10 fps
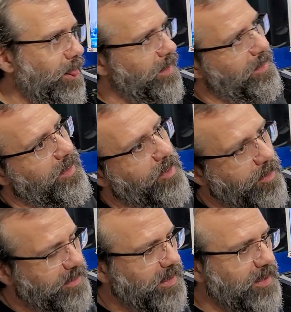Wow,
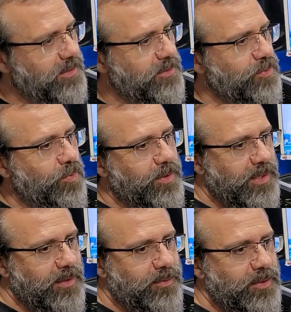okay, I got this one
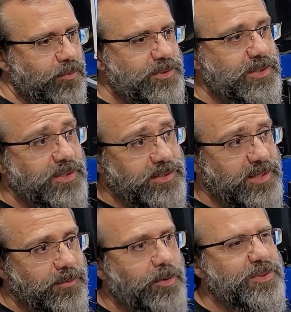game good. What's the next
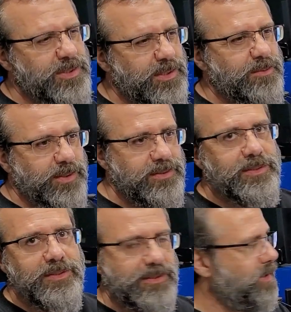game? Oh, in 6 months
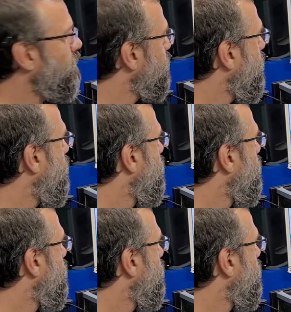this comes out.